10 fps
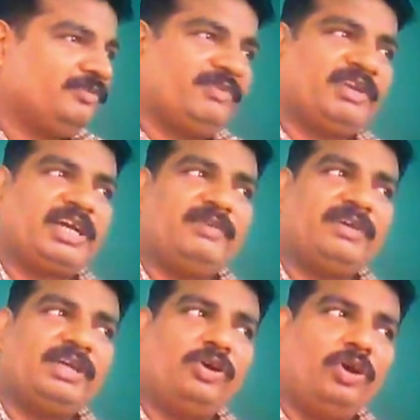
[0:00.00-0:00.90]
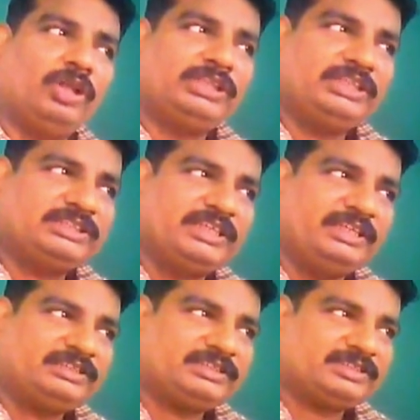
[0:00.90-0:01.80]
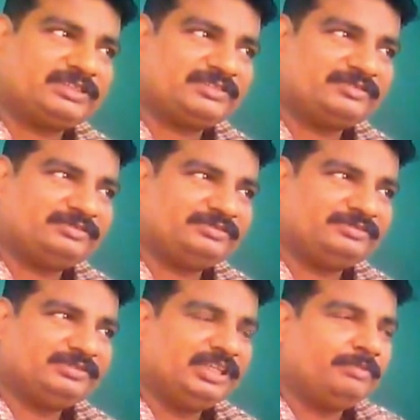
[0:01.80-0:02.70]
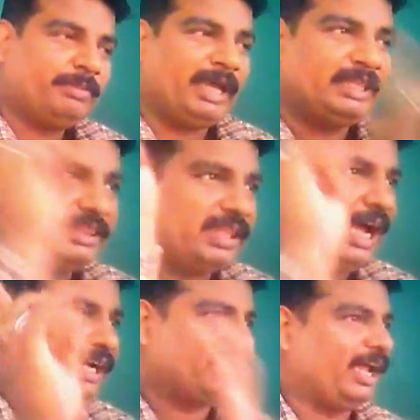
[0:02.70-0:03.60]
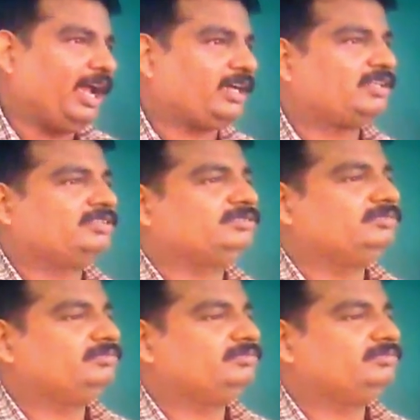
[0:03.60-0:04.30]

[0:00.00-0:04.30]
We will govern all these things by that act.